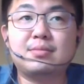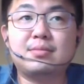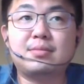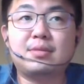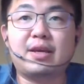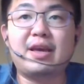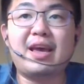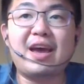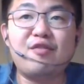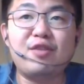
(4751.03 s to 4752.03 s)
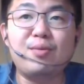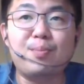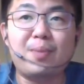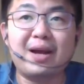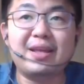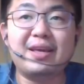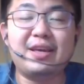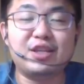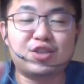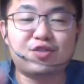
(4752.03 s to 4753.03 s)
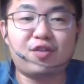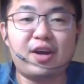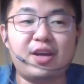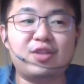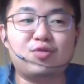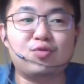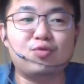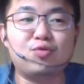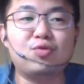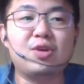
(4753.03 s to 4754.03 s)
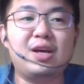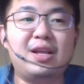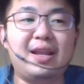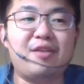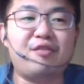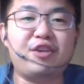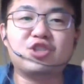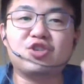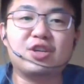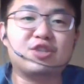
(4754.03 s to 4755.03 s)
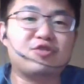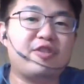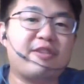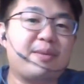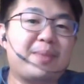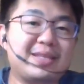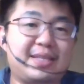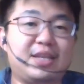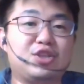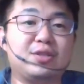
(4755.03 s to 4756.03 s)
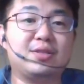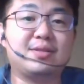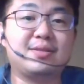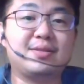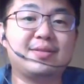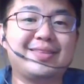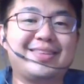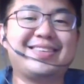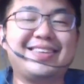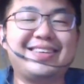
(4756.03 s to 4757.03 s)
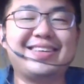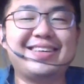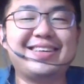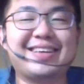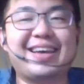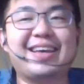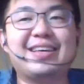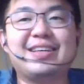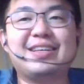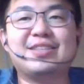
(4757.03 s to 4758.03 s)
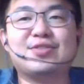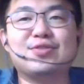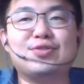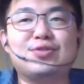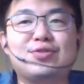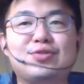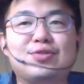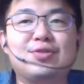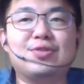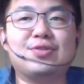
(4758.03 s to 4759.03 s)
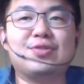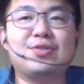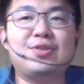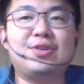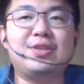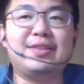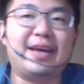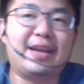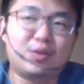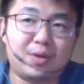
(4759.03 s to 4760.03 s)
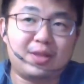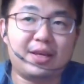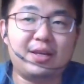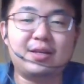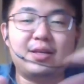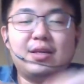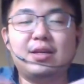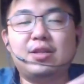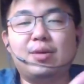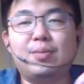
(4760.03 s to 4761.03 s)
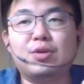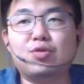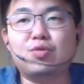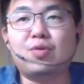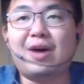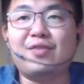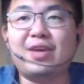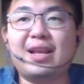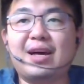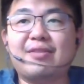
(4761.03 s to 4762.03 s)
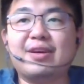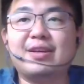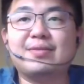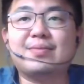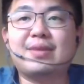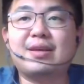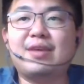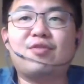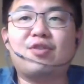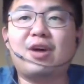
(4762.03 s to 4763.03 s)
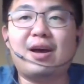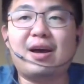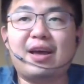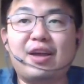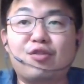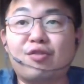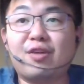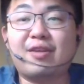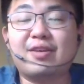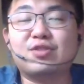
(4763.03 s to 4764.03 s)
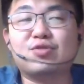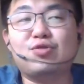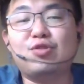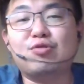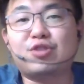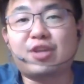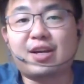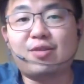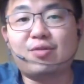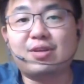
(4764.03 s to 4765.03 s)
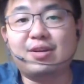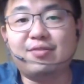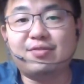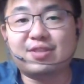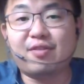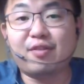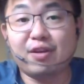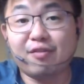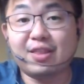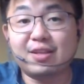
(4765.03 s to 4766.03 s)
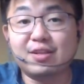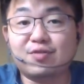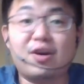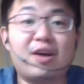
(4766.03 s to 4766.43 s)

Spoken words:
Okay, everybody is trying to leverage on the Sri Rampai station. Okay, so that is one thing. Number two, Avila, right? For Adora, right? So you need to check out the surrounding rentals for